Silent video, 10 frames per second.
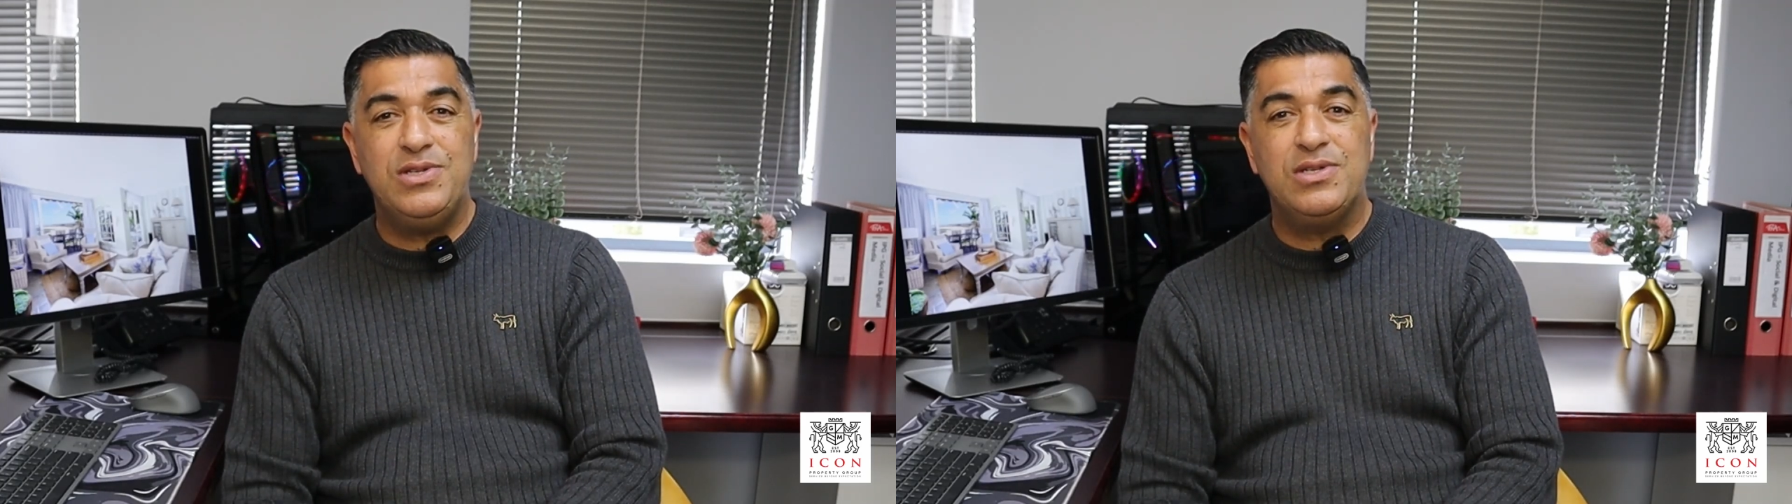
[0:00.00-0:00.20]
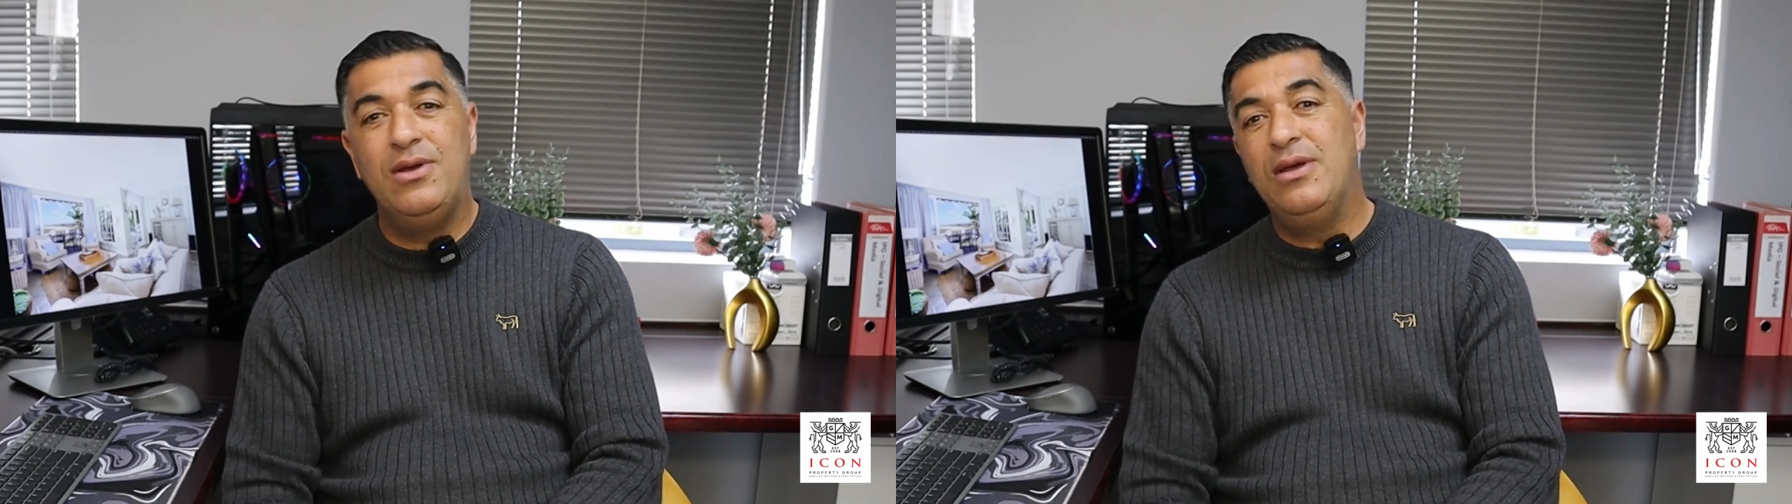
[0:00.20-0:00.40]

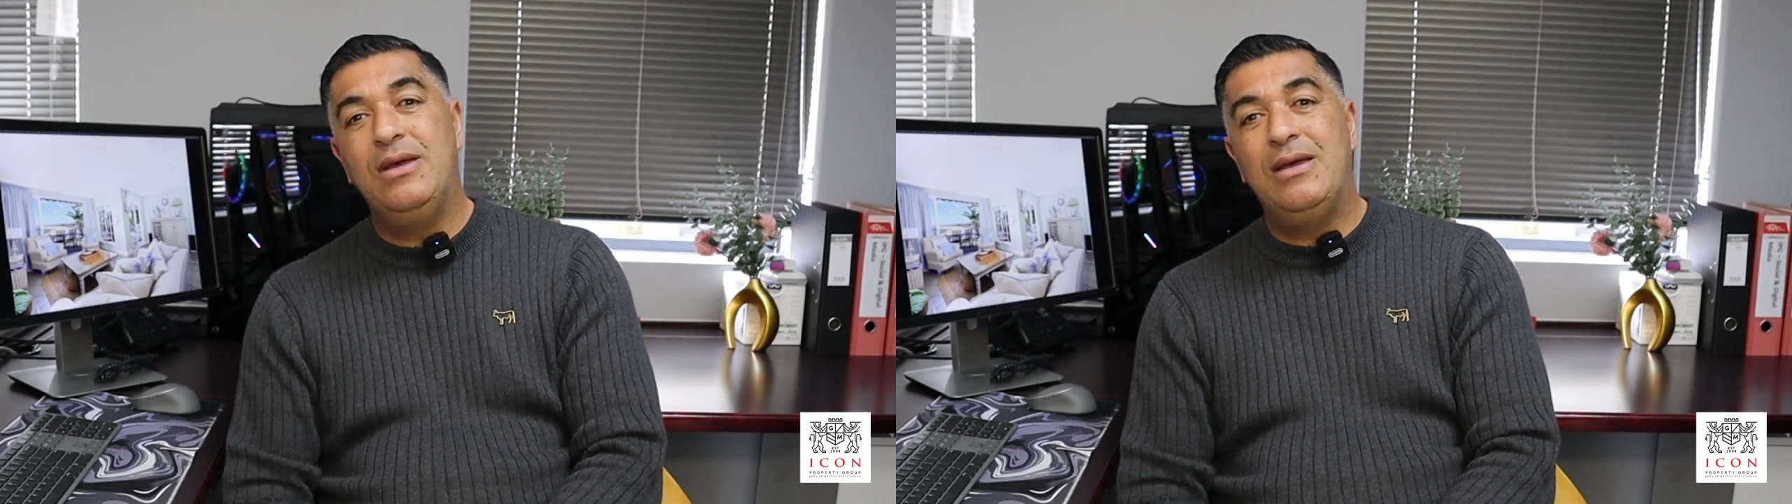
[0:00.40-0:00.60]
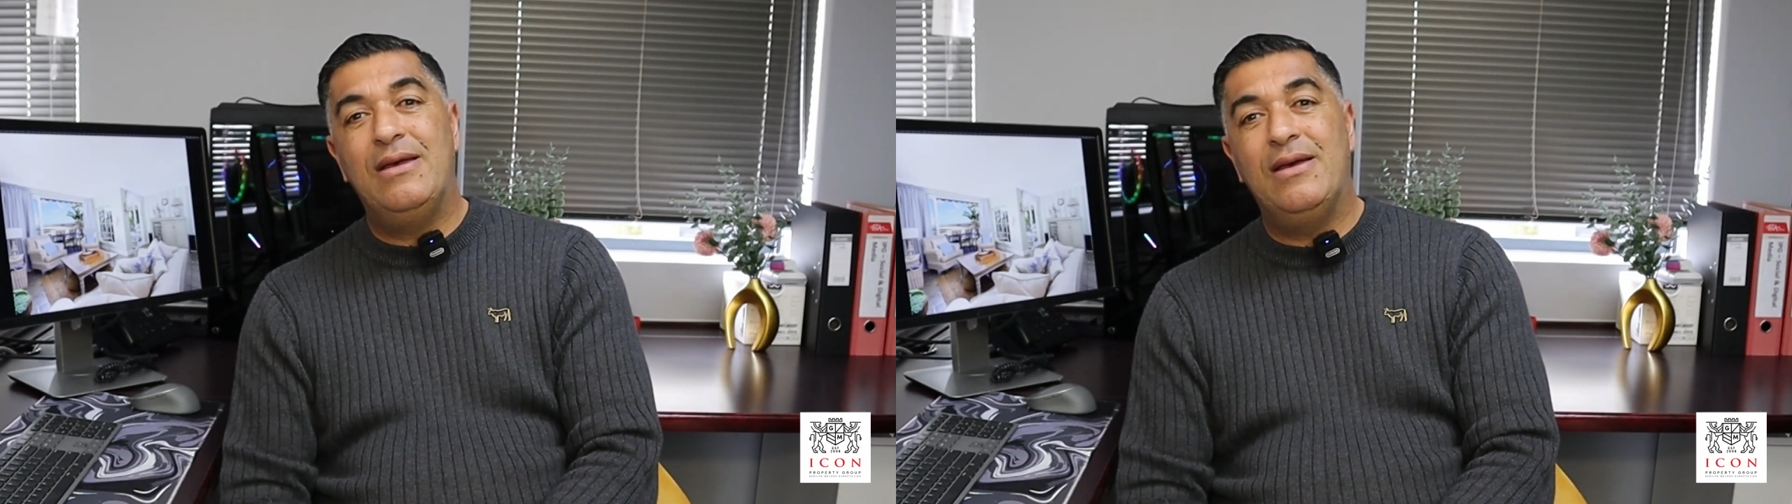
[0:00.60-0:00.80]

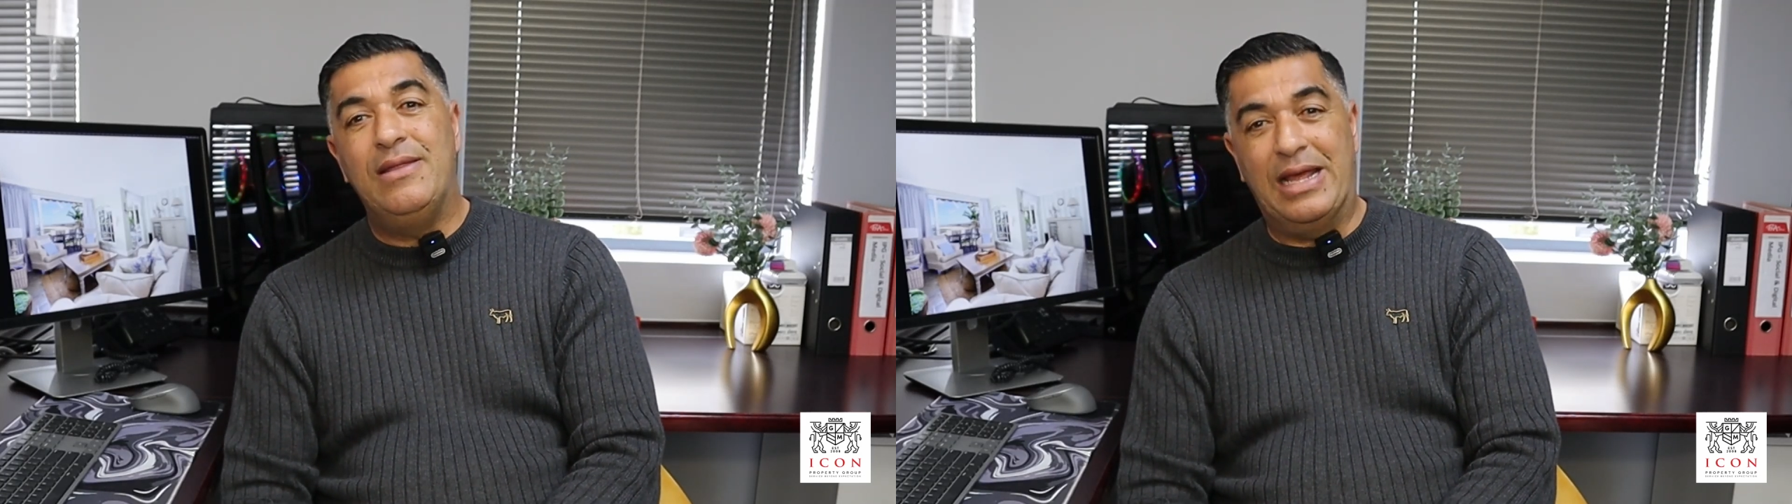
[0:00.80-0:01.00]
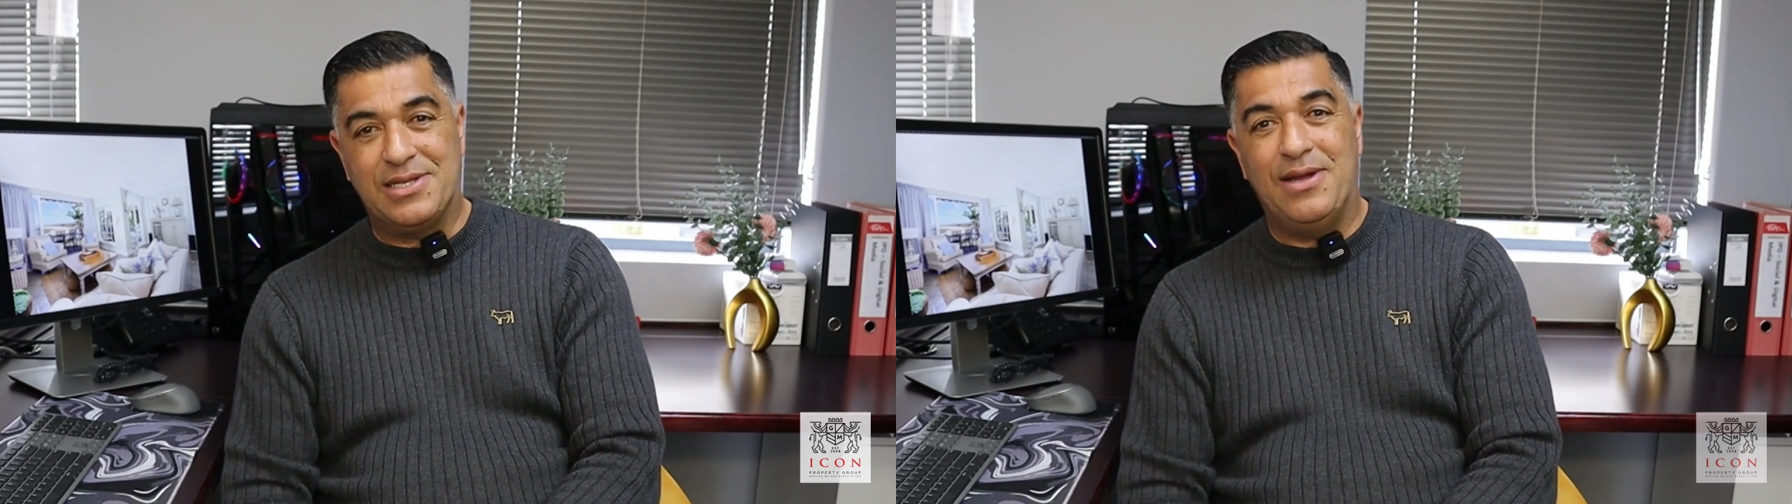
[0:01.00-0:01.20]
Universe
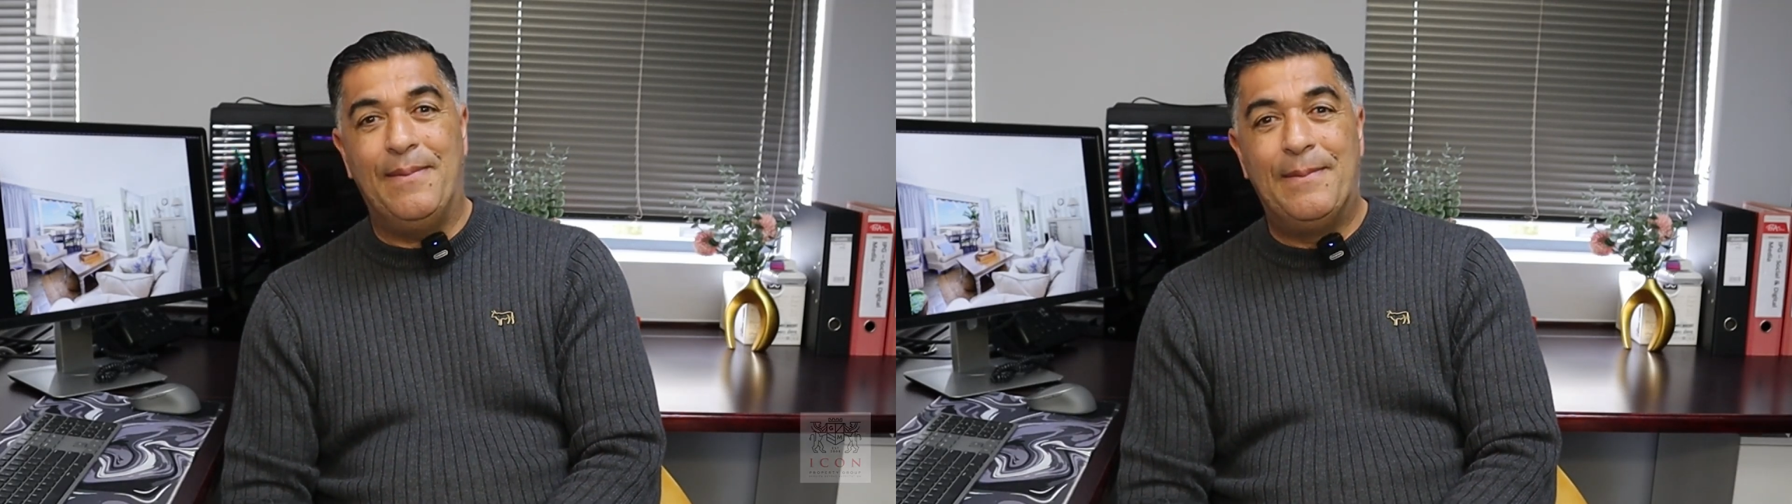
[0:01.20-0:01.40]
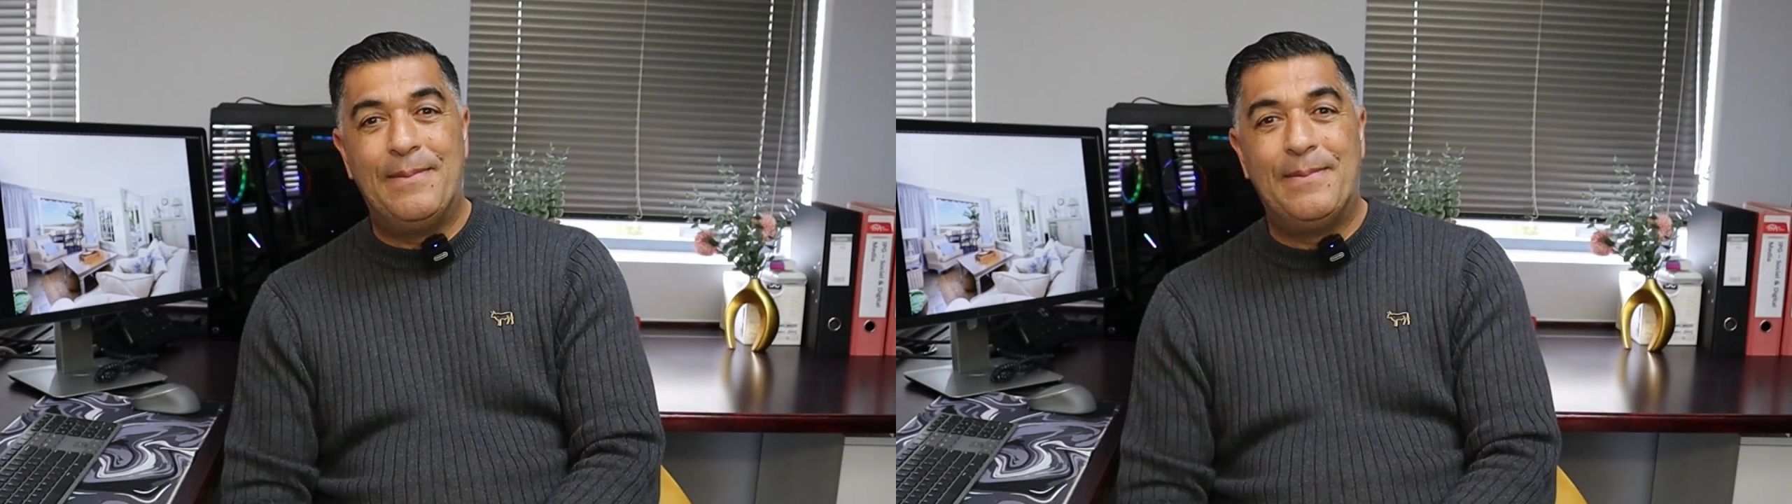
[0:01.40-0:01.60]

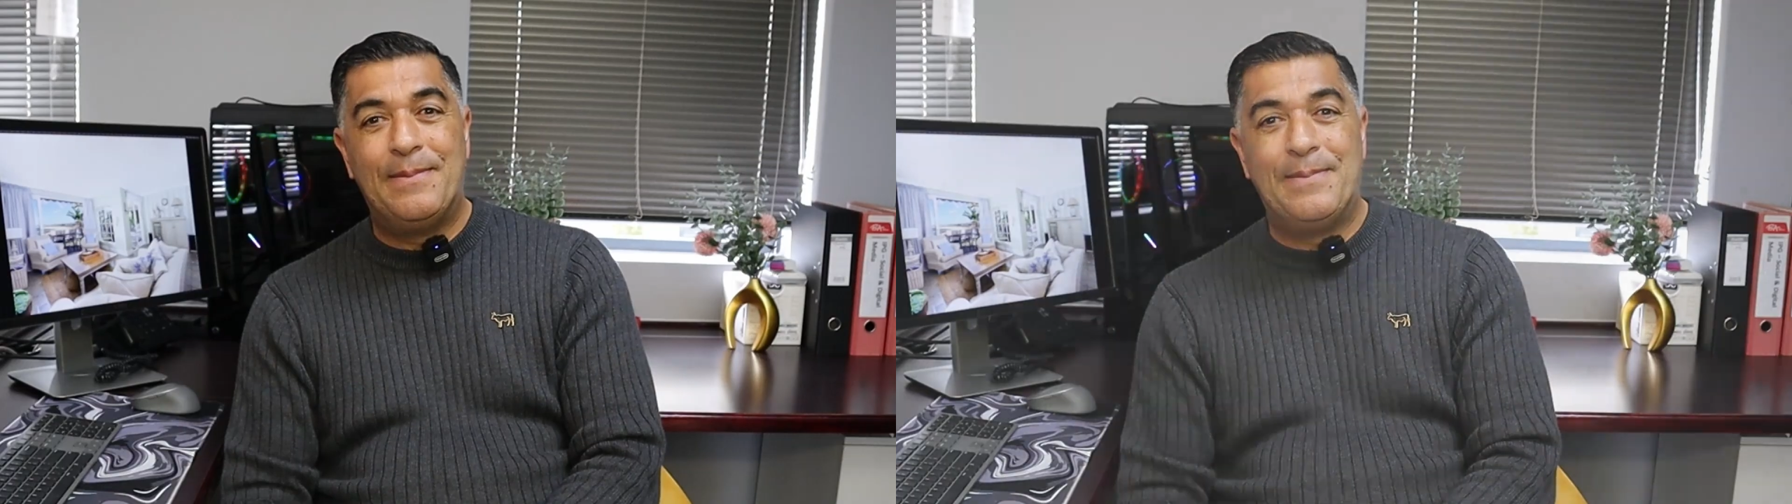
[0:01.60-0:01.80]
next time.